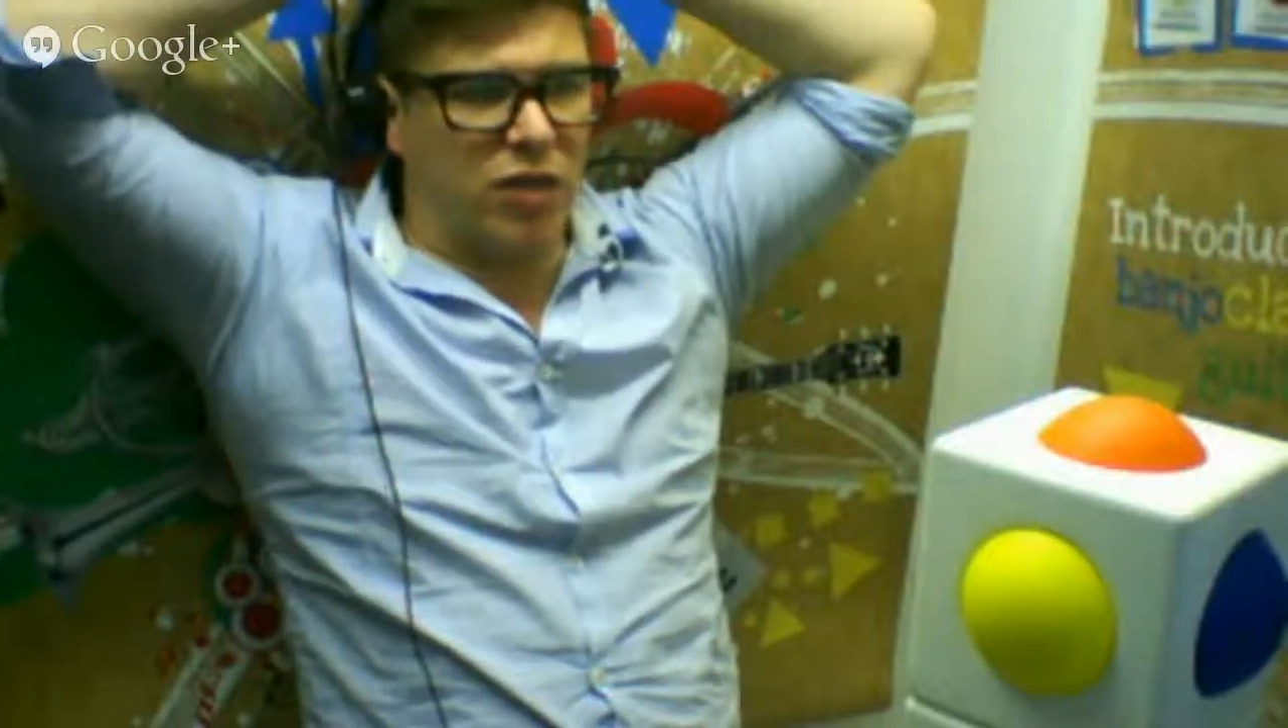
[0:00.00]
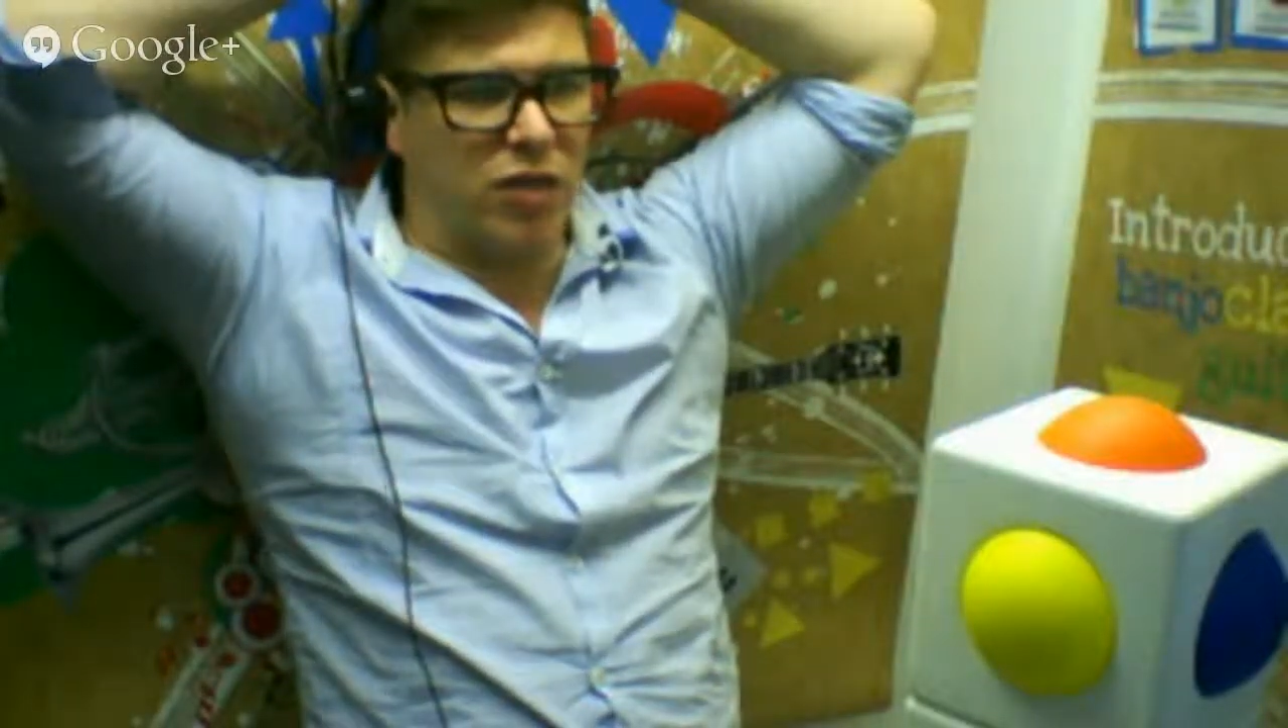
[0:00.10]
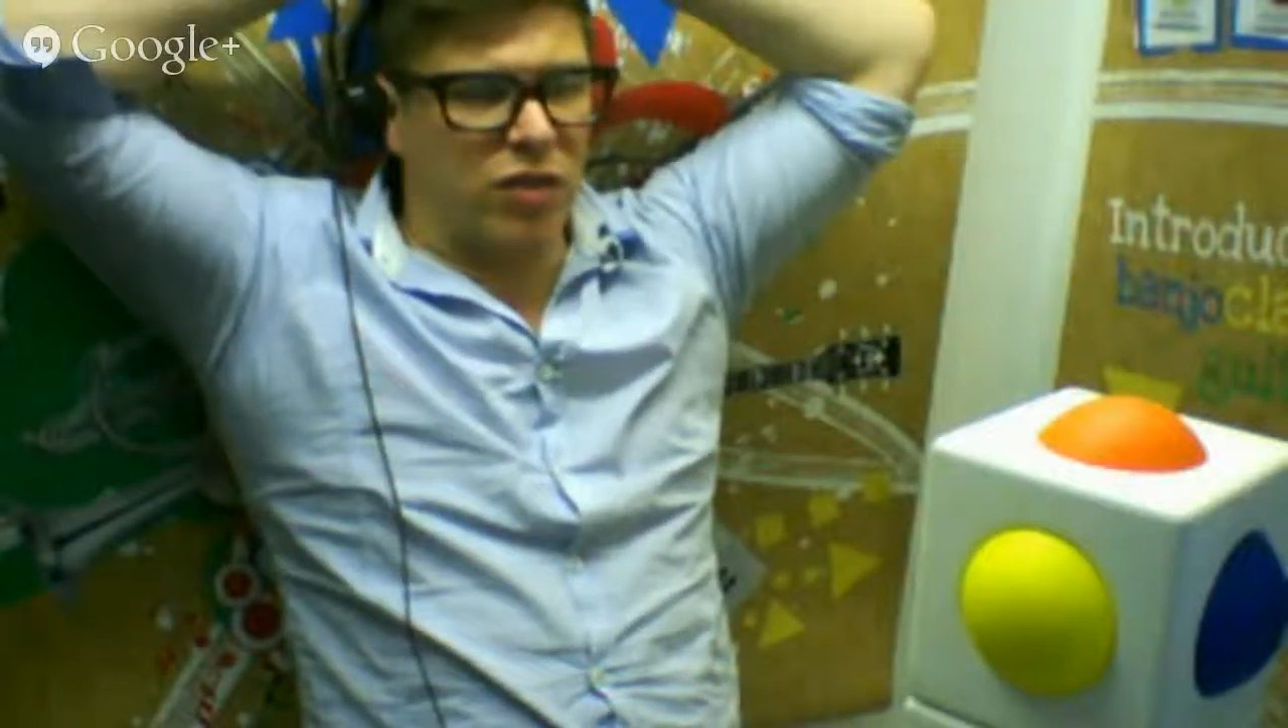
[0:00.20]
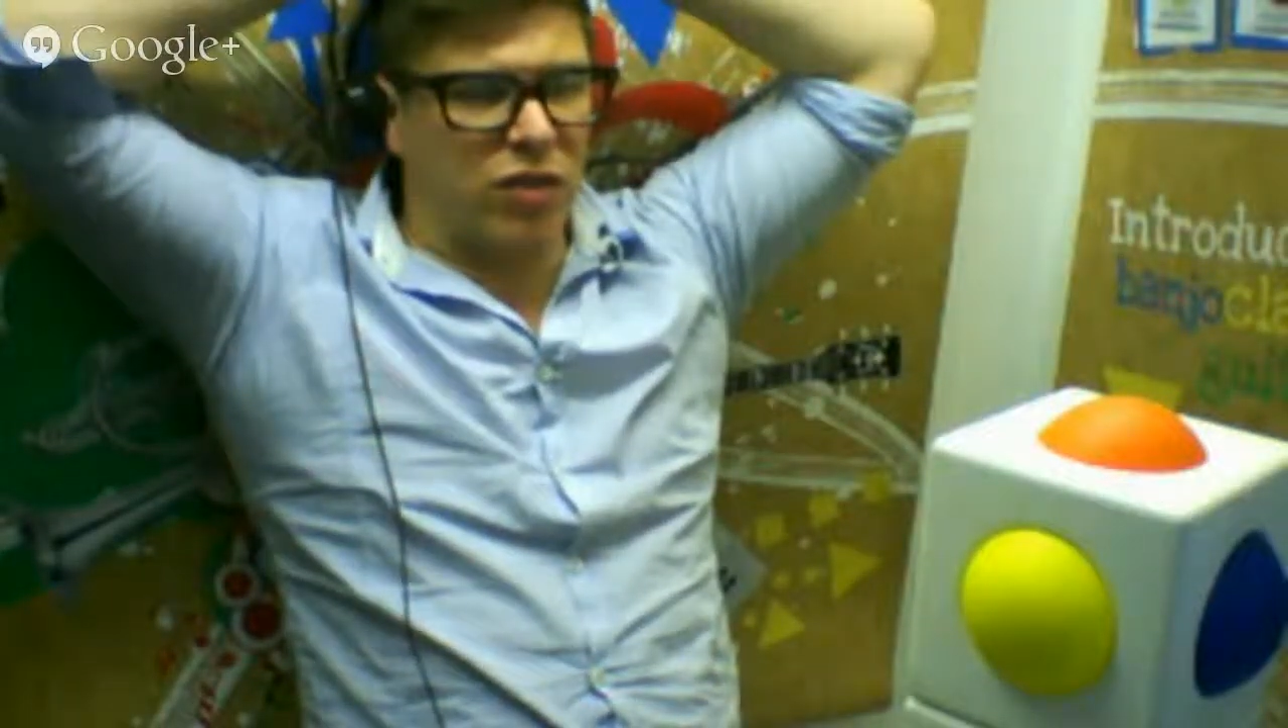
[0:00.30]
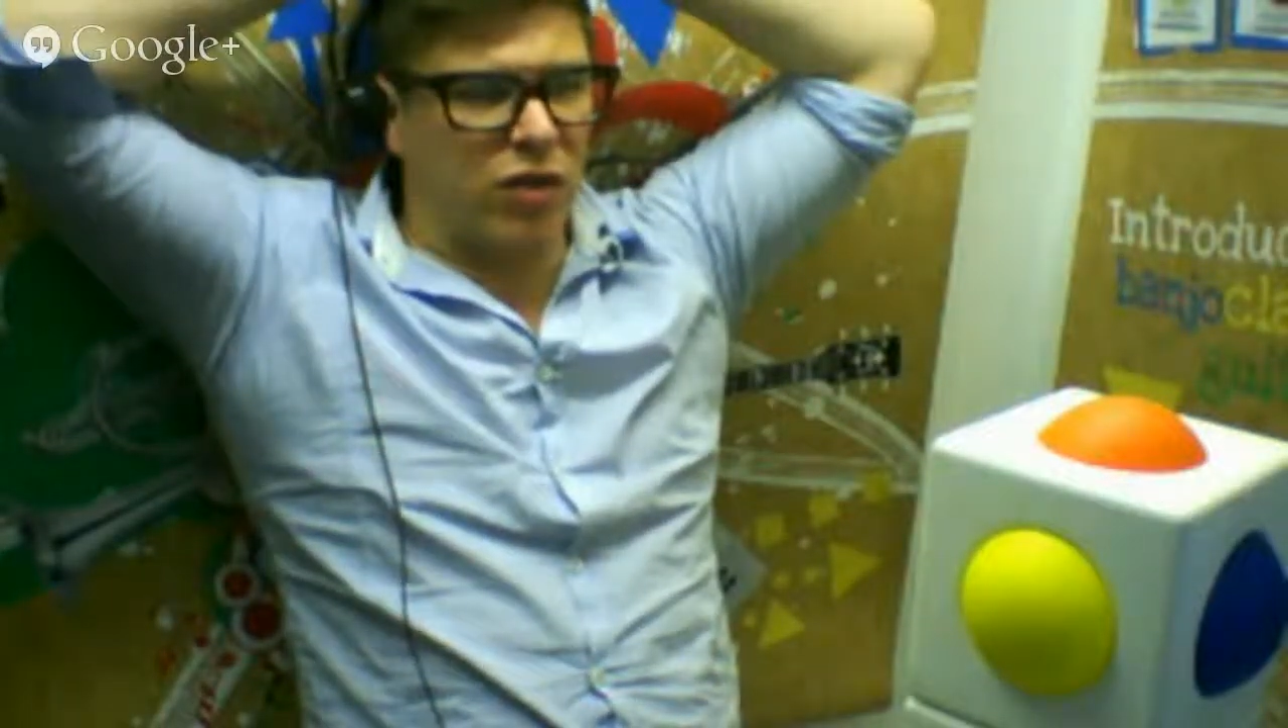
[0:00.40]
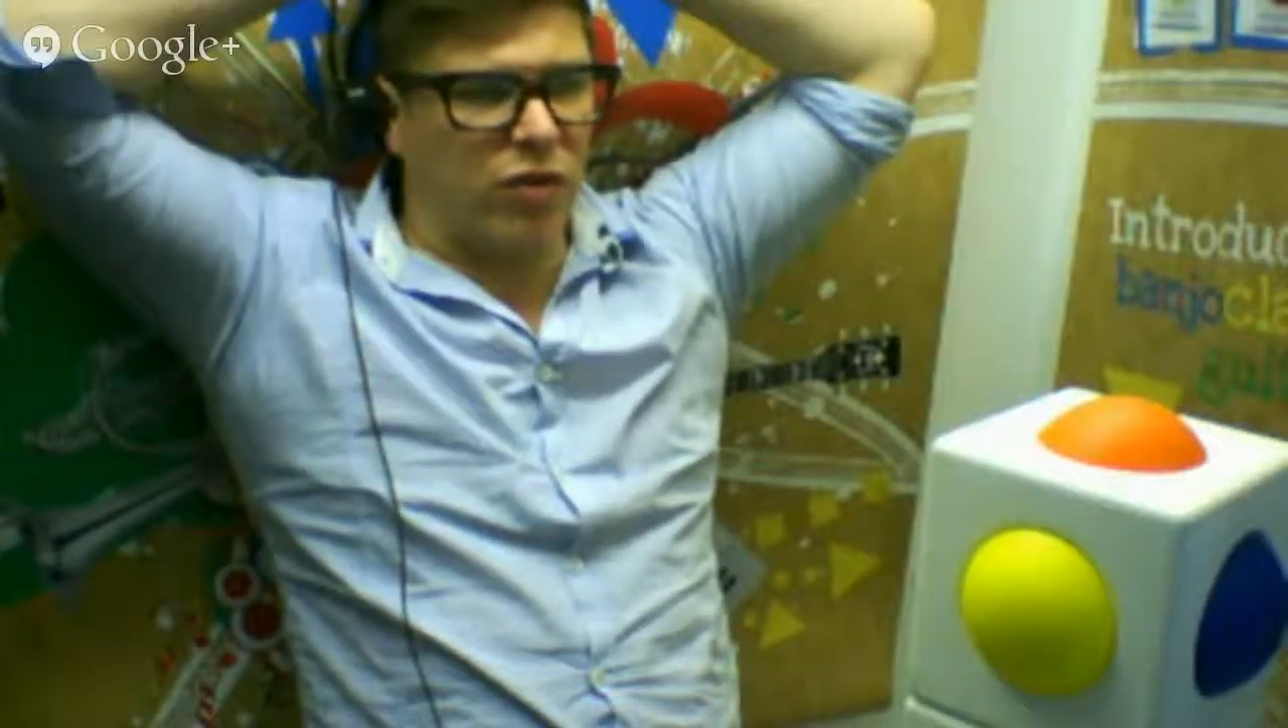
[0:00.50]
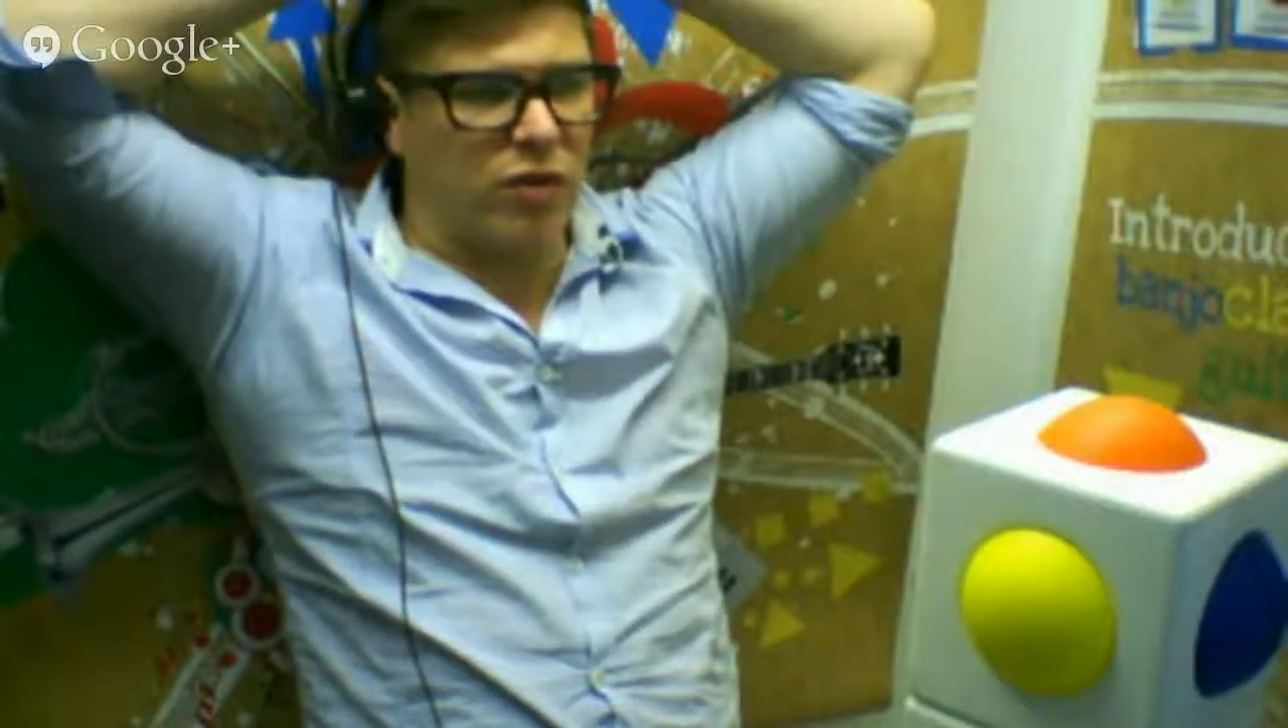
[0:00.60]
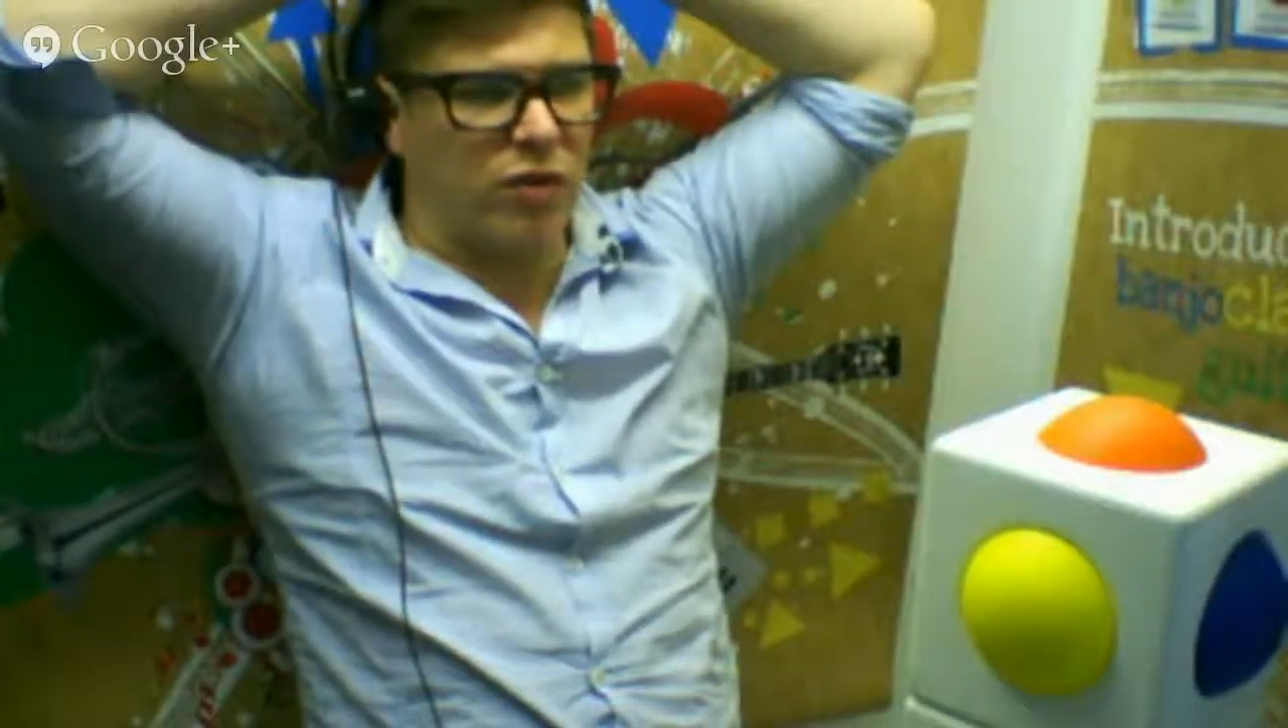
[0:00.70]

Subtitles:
tune on,